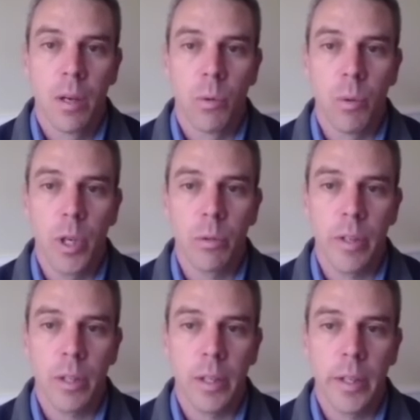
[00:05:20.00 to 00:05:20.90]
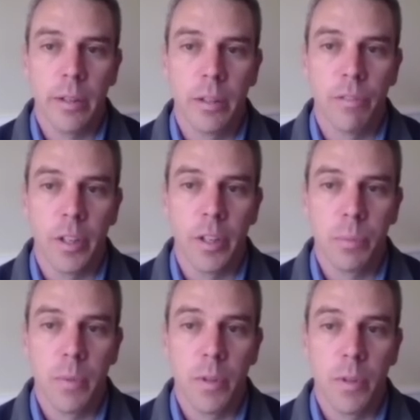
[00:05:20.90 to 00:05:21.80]
We worked with a client that
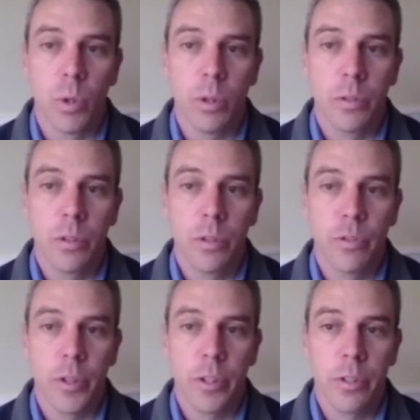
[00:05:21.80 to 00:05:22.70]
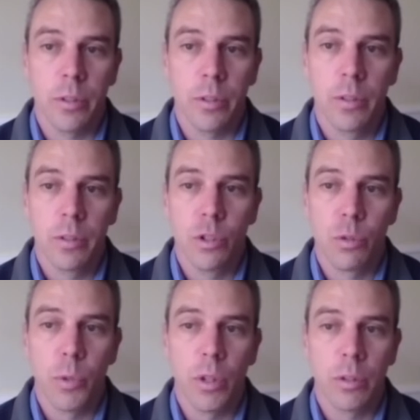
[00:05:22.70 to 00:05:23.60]
developed the world's first
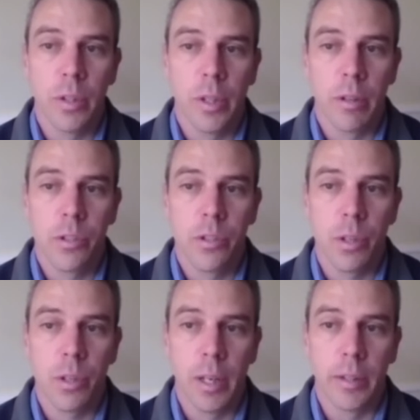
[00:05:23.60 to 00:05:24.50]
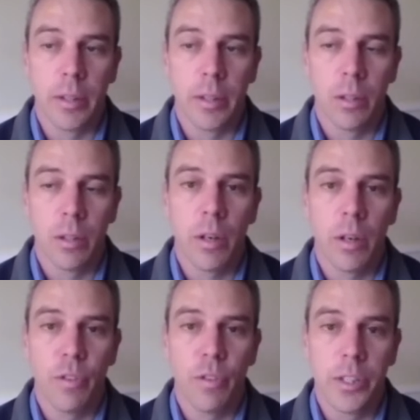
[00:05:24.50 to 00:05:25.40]
SMART neurostimulating
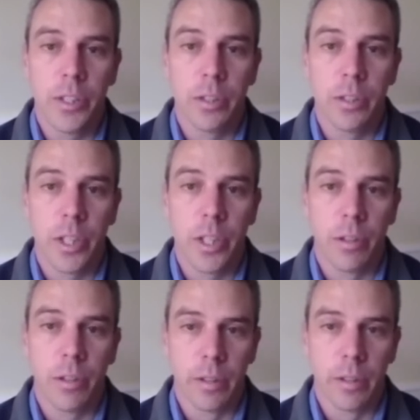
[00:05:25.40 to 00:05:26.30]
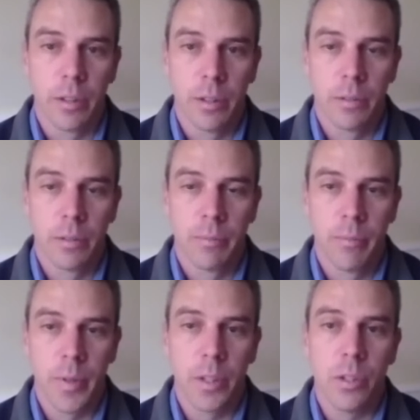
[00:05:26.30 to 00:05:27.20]
RF lesion generator.
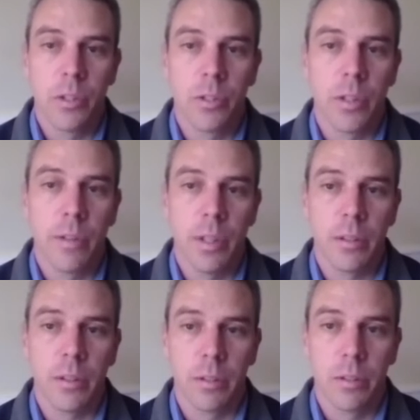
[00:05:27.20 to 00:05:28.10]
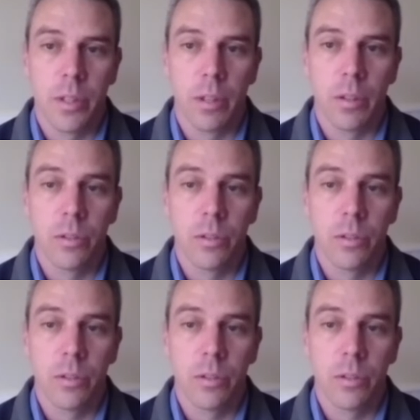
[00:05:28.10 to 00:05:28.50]
It's used in theaters and